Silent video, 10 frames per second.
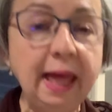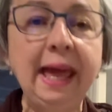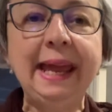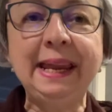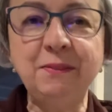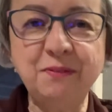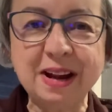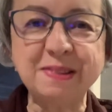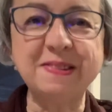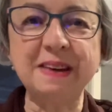
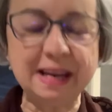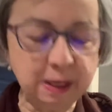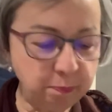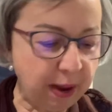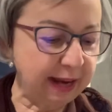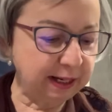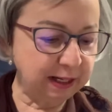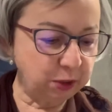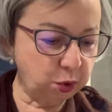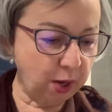Invest in
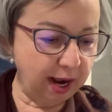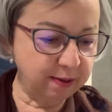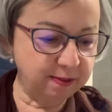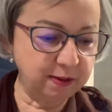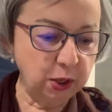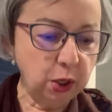baking trays.